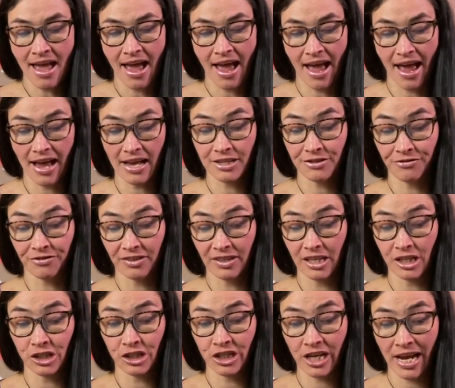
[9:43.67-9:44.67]
As for
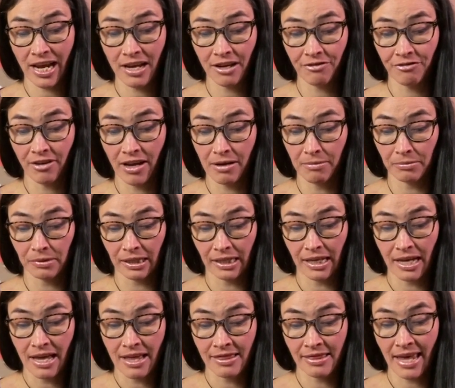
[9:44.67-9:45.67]
the Zhang family,
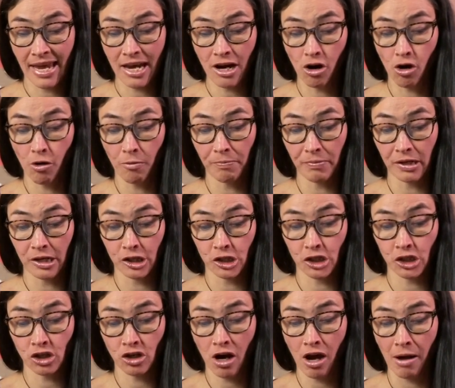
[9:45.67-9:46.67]
they opened a
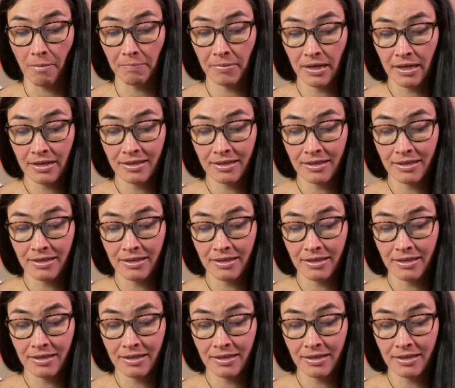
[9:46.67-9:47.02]
shop